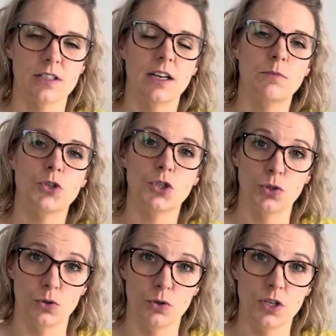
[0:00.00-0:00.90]
and I'm
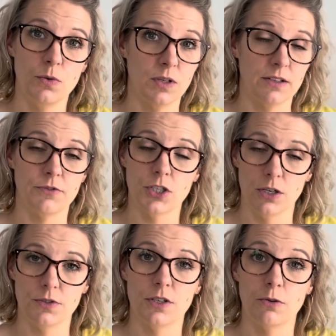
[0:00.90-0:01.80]
sure you will have
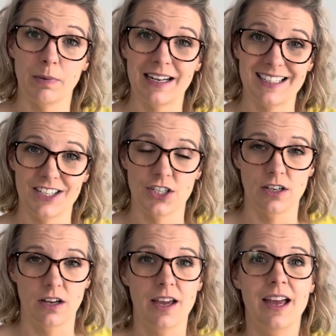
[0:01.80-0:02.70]
chosen your practitioner